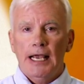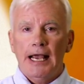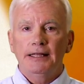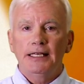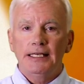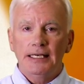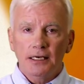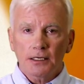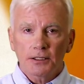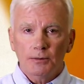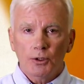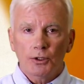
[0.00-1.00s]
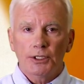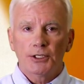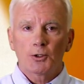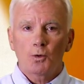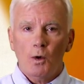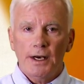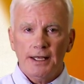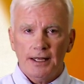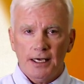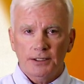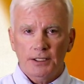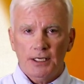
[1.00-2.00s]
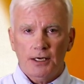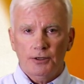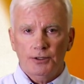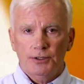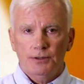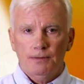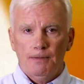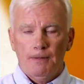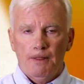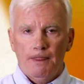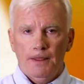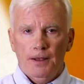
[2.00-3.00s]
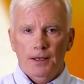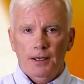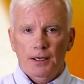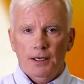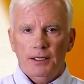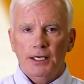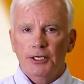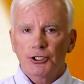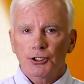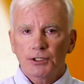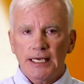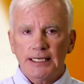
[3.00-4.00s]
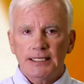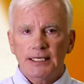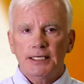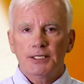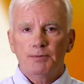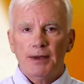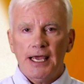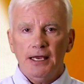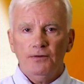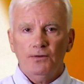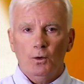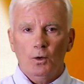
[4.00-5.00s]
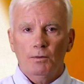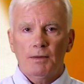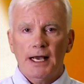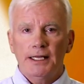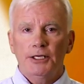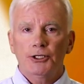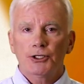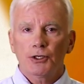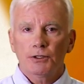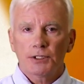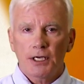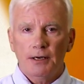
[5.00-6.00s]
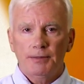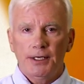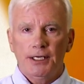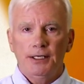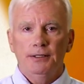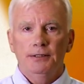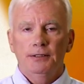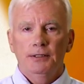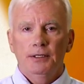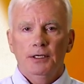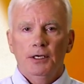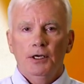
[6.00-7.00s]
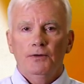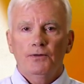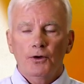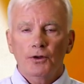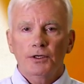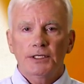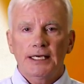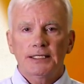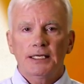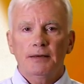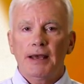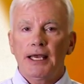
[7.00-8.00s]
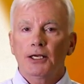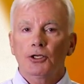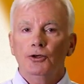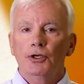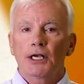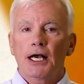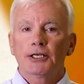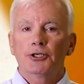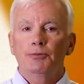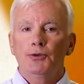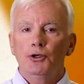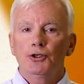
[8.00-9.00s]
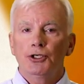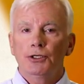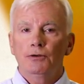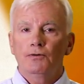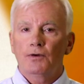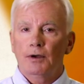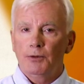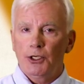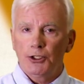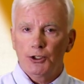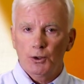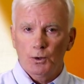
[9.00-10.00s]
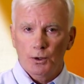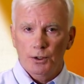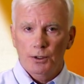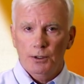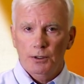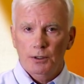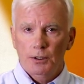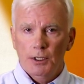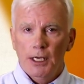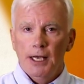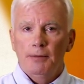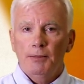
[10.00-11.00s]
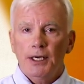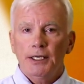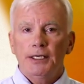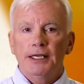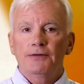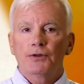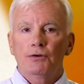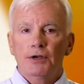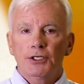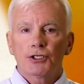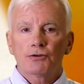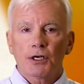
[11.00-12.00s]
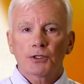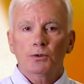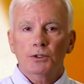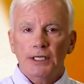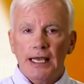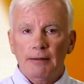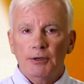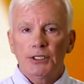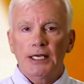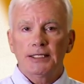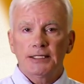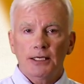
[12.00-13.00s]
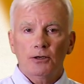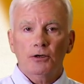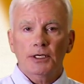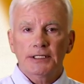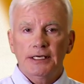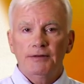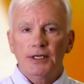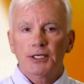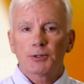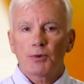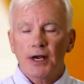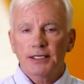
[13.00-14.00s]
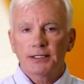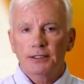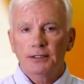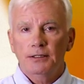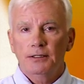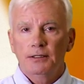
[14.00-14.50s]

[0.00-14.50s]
and the deductible is $20,000. The initial testing is paid for by the insurance company. Further testing may include a contribution from the insured, but if there is structural damage and sinkhole activity is present,